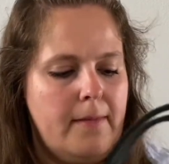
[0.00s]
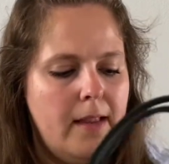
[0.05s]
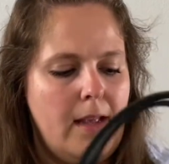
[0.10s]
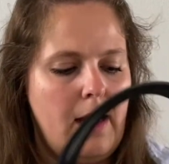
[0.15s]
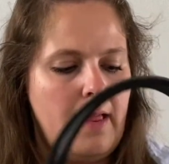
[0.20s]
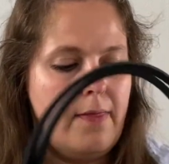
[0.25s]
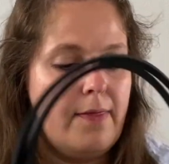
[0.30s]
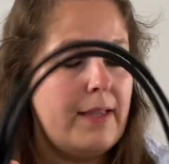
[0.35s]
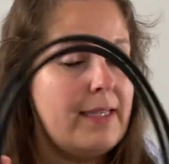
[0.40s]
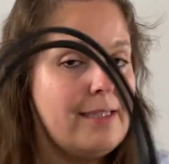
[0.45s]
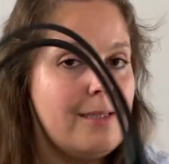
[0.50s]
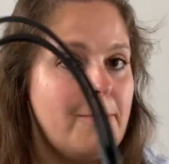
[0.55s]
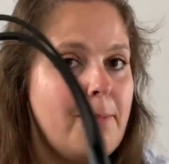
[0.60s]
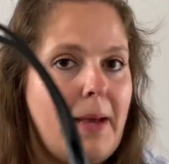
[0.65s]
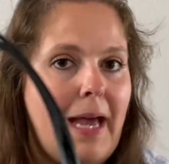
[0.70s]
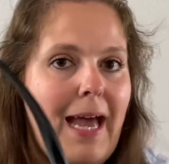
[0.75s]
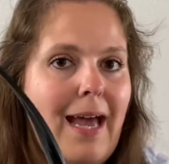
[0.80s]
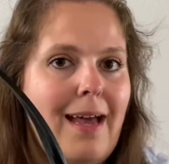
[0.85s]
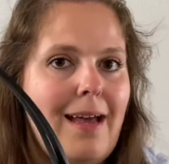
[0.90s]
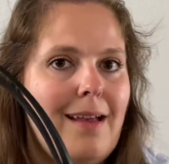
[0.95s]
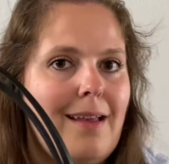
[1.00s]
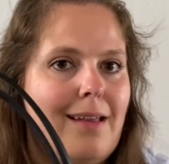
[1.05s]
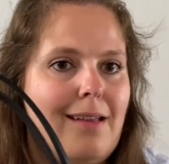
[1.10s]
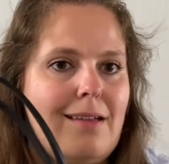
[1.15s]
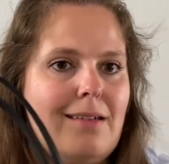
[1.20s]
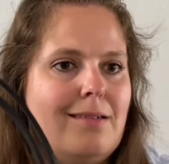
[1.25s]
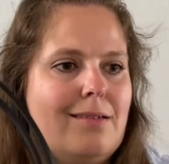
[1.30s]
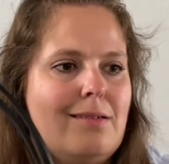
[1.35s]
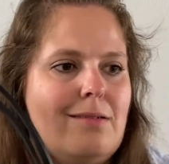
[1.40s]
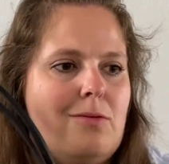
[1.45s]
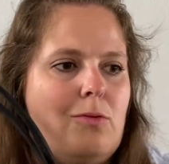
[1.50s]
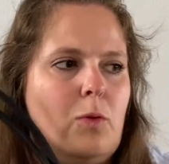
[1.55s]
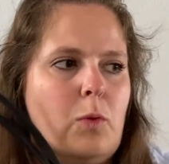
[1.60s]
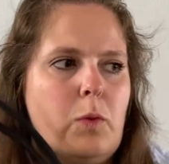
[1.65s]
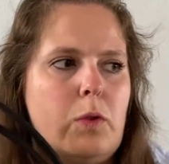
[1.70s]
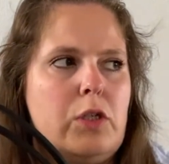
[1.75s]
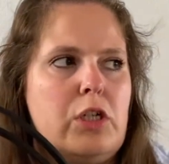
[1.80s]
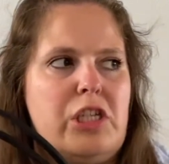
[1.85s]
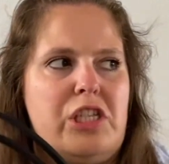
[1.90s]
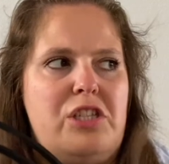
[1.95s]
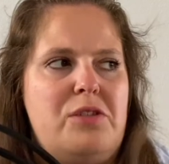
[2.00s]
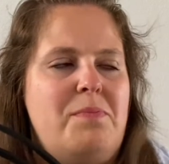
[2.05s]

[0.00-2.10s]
this bag was